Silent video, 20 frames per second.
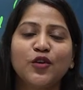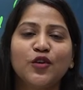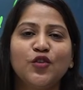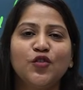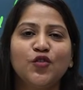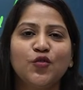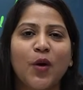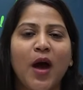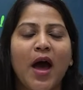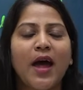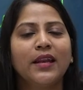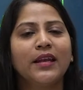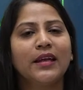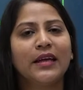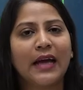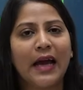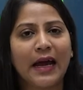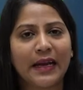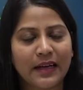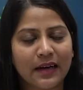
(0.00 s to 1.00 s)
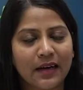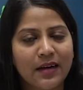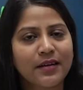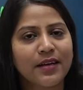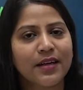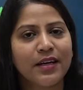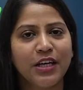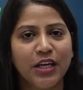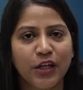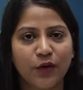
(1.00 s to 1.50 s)
into an
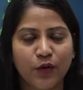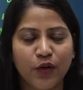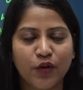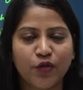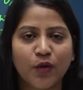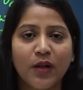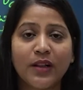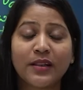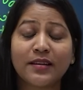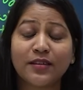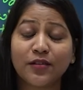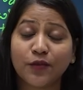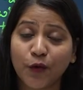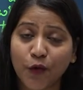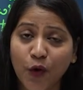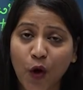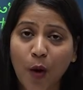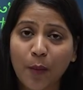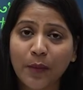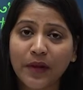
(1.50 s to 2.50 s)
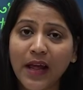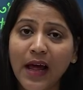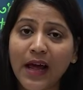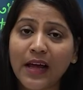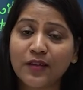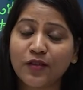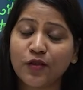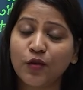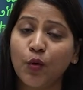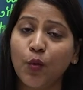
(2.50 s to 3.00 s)
adult individual, this phenomena
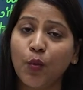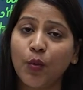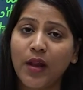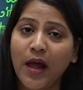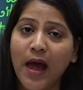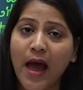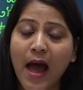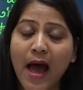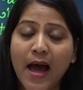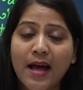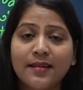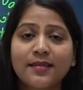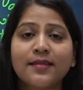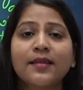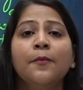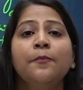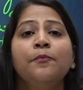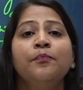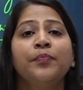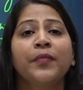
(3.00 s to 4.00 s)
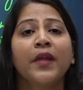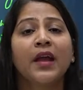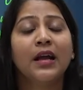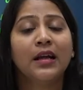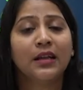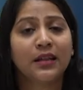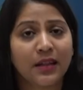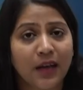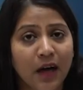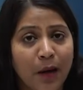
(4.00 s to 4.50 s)
is known as
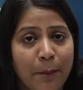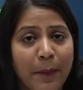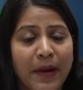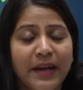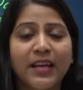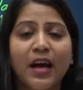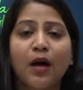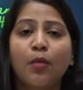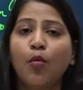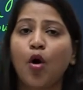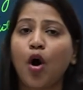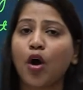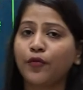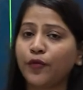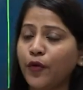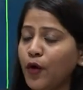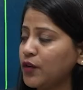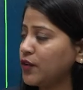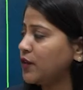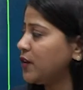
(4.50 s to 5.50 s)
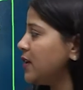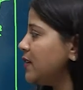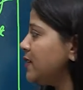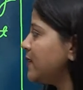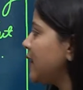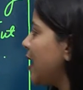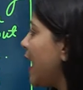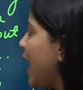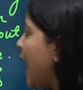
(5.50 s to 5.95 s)
the metamorphosis.